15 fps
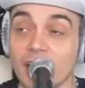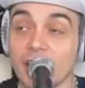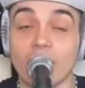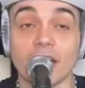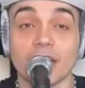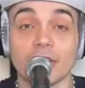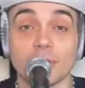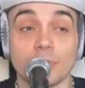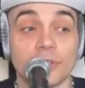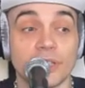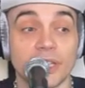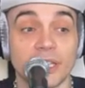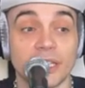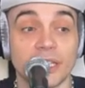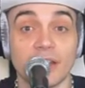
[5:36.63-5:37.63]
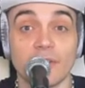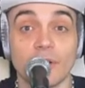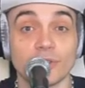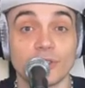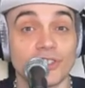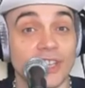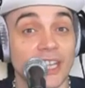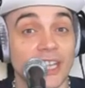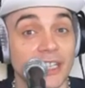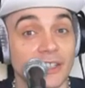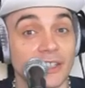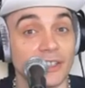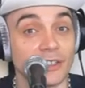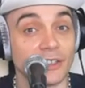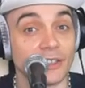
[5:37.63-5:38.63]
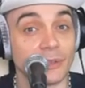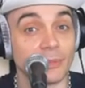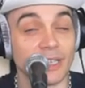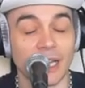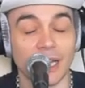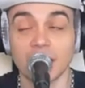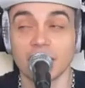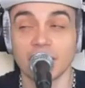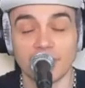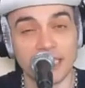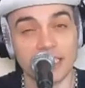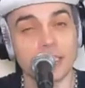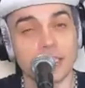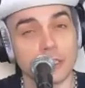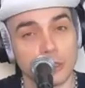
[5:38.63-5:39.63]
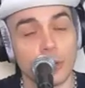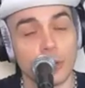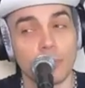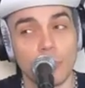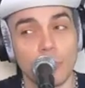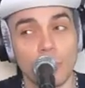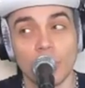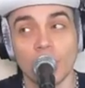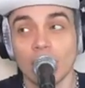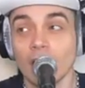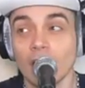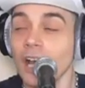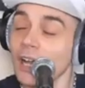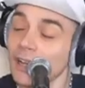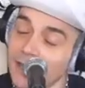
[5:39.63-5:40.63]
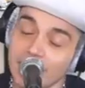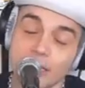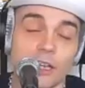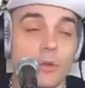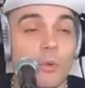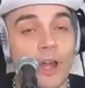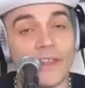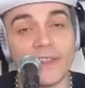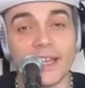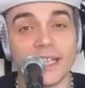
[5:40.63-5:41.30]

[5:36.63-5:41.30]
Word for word: an artist would in their own state. You know what I mean? It, it takes a oh. lot more. I don't know why